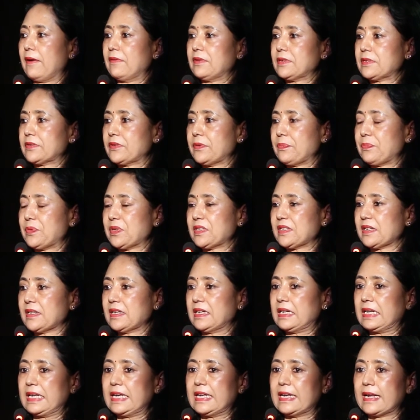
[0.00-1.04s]
was
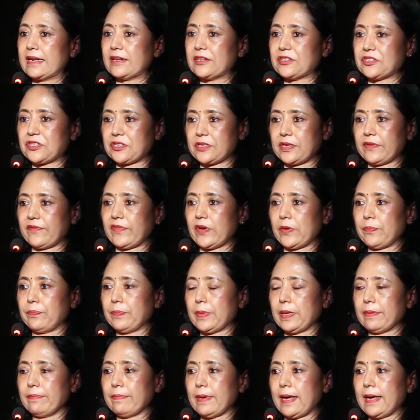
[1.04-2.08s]
representing the Energy
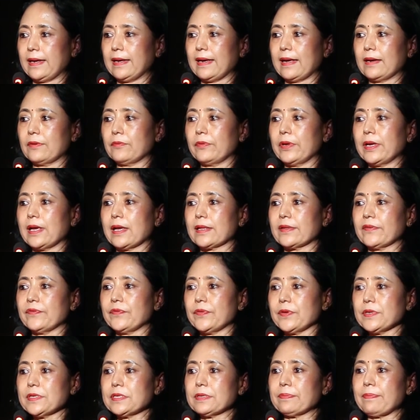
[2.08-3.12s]
Development Bank, and we are the
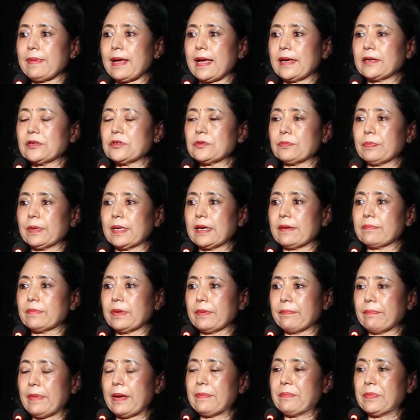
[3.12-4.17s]
first bank to become
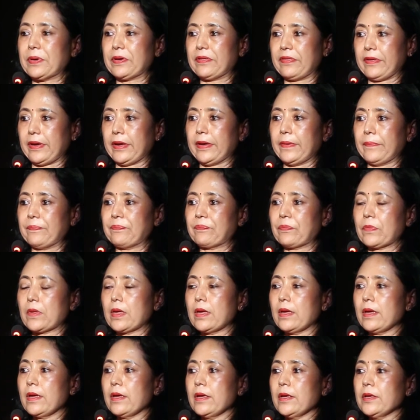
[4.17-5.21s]
a member there.
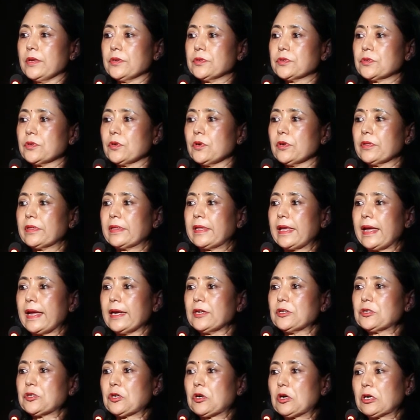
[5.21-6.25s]
So
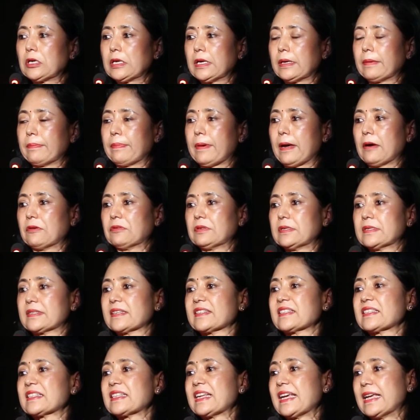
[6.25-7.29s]
they talk about
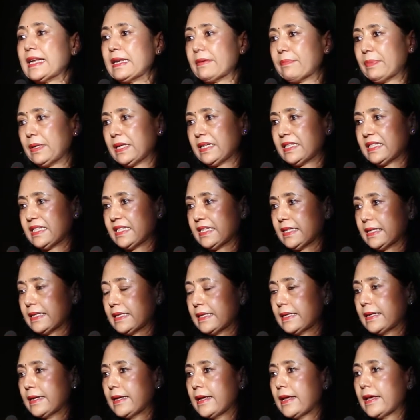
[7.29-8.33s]
sustainability.
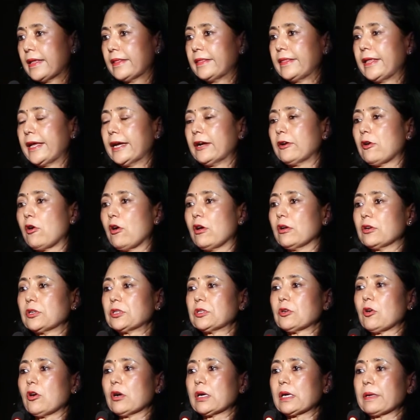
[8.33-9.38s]
They talk
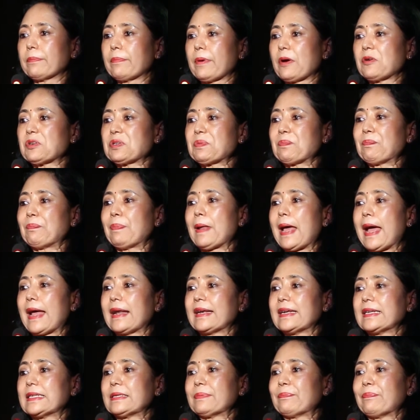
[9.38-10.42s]
about
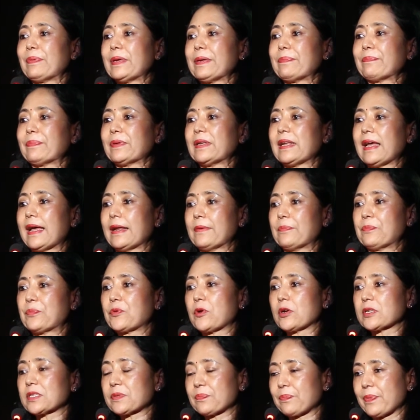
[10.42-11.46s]
planet, people, and
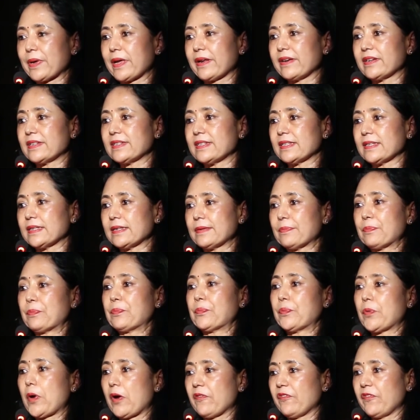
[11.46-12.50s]
prosperity,
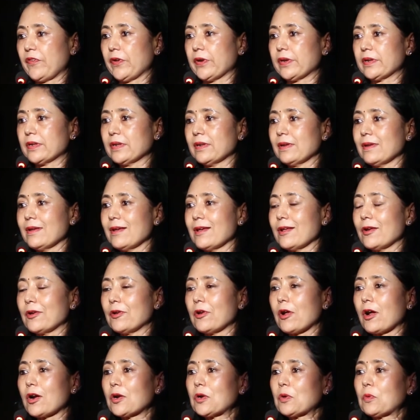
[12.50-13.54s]
profit.
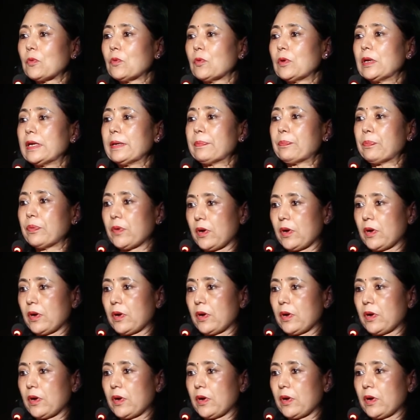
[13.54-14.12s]
Not only